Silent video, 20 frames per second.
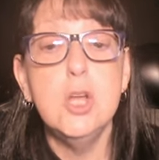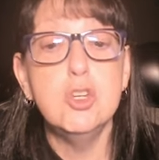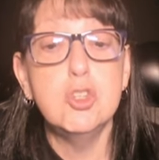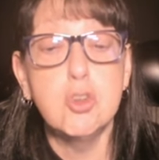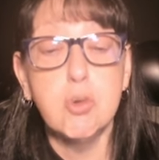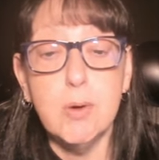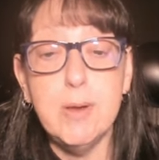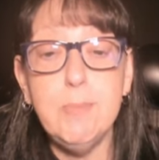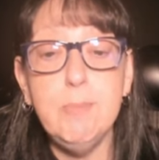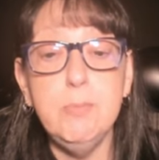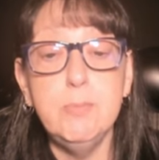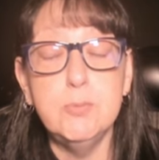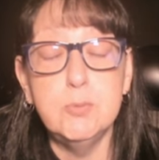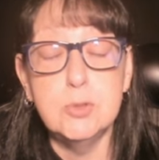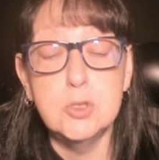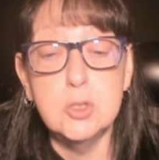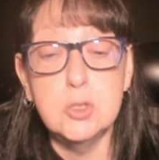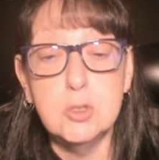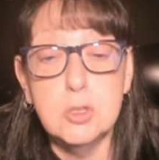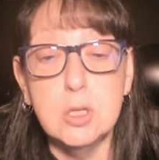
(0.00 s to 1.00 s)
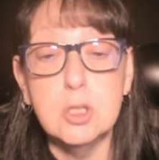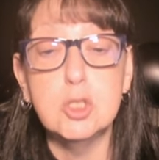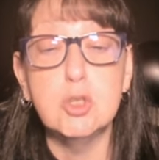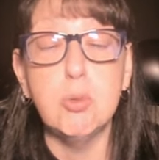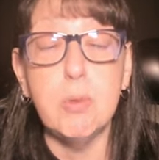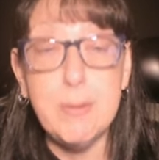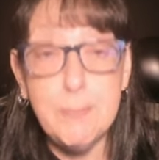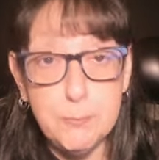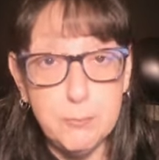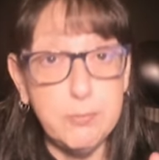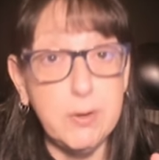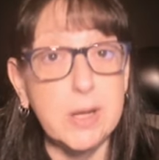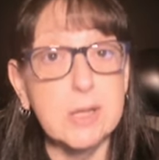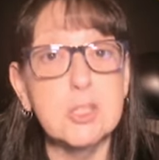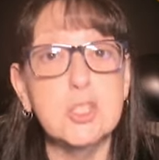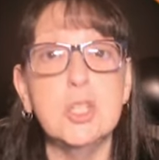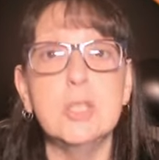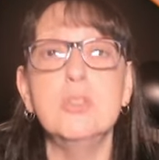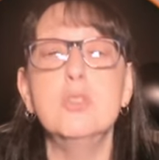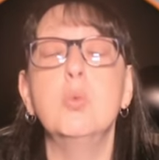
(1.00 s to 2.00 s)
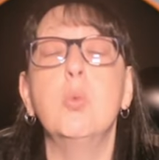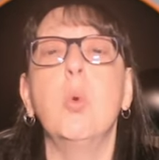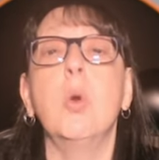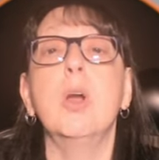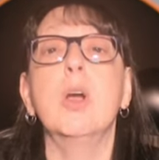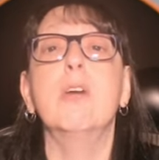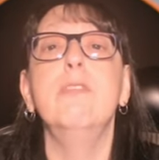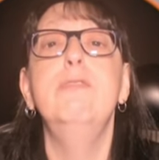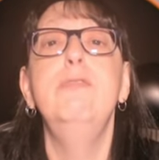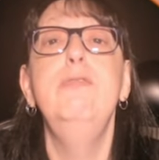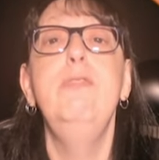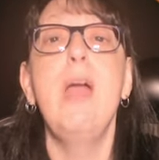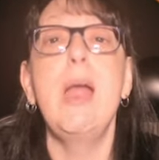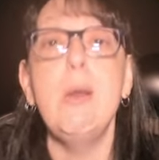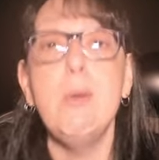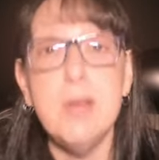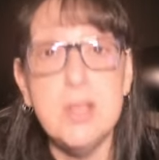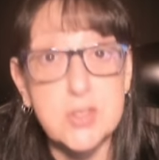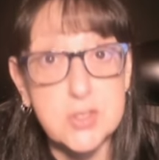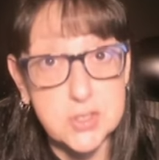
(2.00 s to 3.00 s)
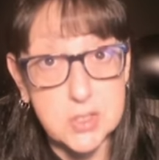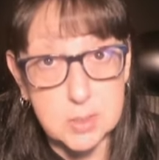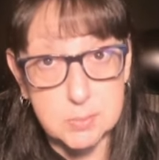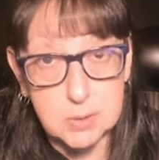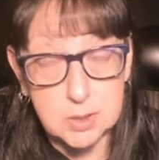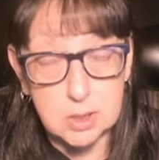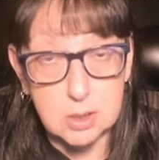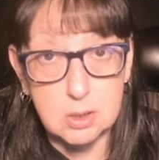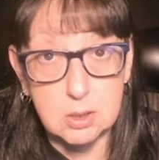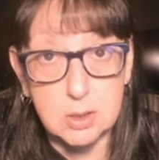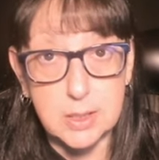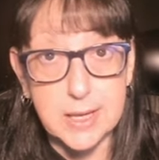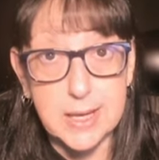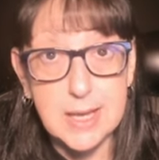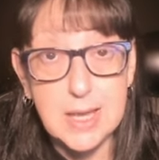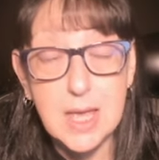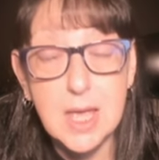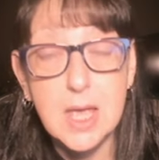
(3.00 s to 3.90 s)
The trim functions work very similarly,